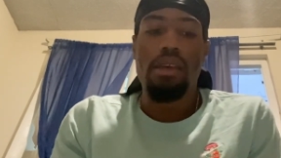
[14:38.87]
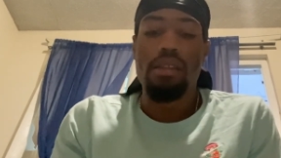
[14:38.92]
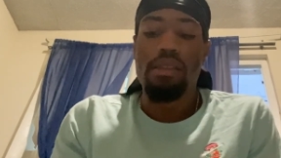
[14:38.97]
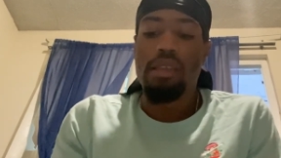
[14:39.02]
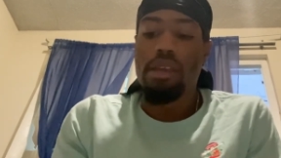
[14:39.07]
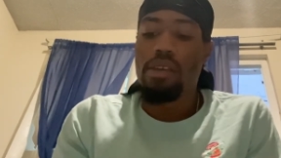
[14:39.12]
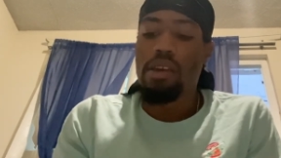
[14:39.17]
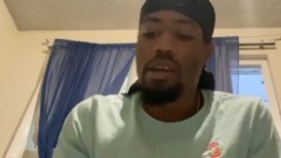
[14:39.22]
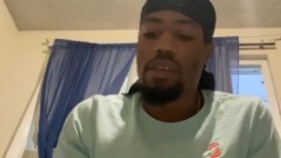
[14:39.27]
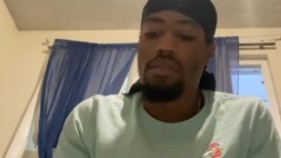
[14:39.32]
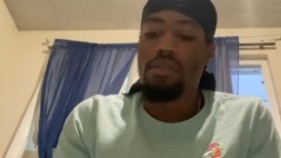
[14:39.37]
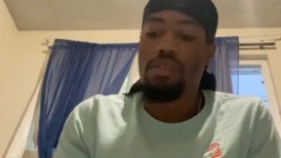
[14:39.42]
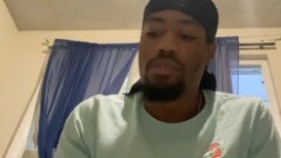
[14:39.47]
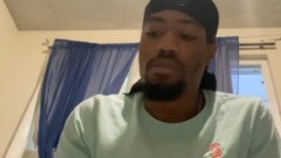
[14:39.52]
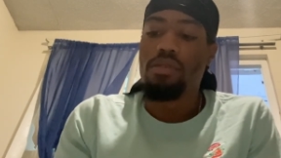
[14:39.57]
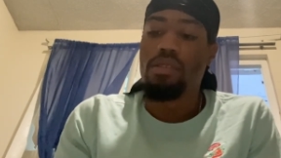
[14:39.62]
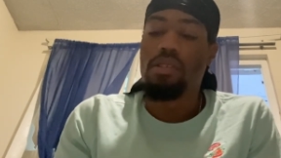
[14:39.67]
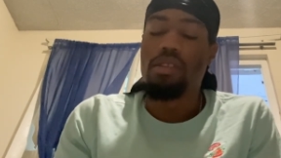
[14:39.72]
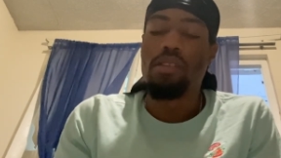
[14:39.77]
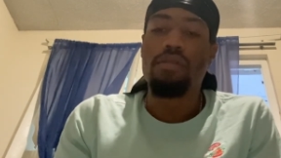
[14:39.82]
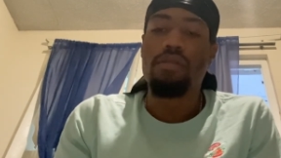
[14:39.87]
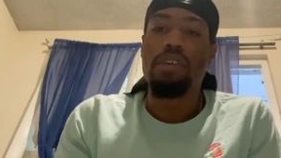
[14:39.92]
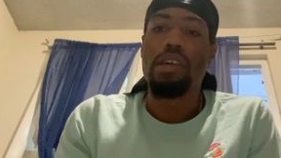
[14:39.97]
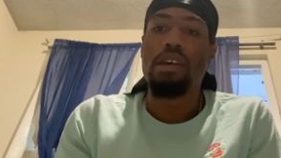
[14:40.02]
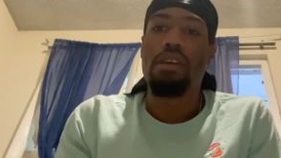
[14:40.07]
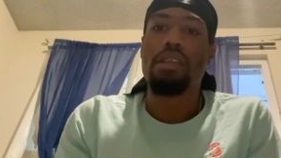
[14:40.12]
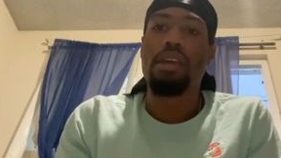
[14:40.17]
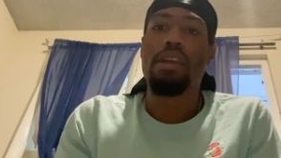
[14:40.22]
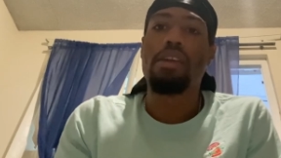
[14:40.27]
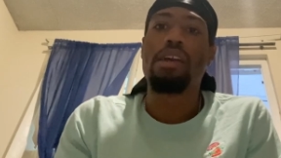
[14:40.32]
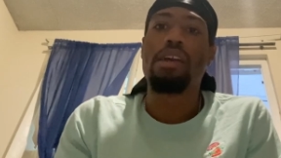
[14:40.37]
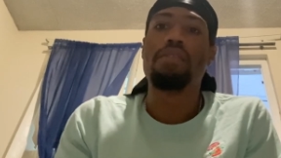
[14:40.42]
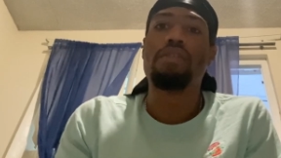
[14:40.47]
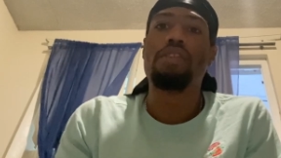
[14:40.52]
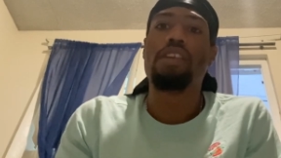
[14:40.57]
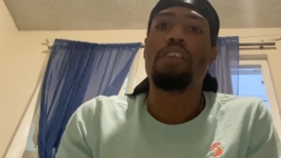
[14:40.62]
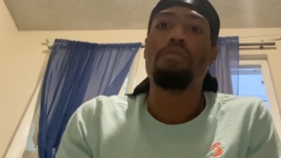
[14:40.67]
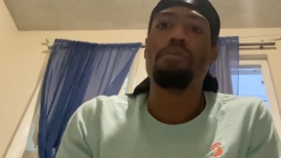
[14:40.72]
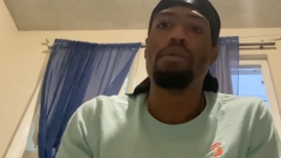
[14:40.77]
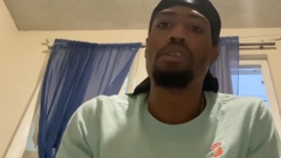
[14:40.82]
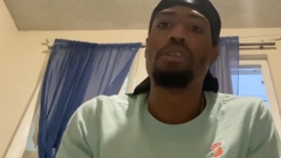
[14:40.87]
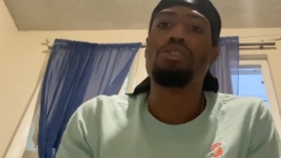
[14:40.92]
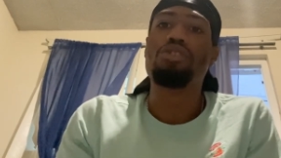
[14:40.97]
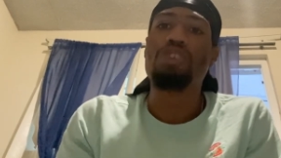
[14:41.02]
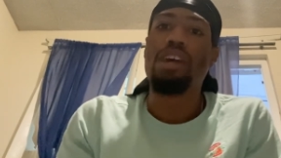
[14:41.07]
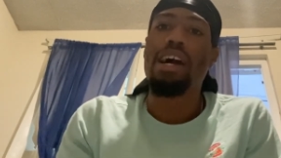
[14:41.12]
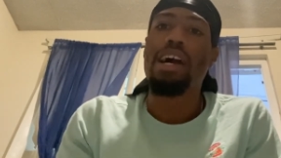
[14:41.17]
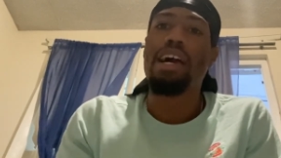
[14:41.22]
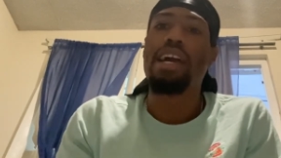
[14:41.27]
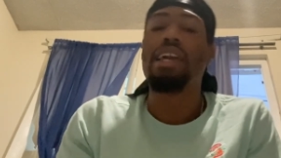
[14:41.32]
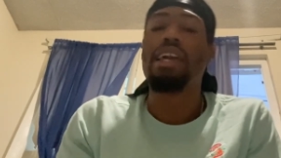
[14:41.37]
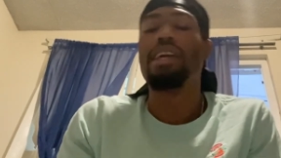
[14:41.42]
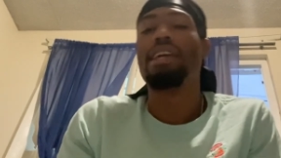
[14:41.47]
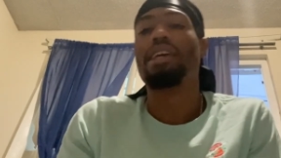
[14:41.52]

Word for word: Thank you guys for tuning into this video. Thank you guys for giving me a try.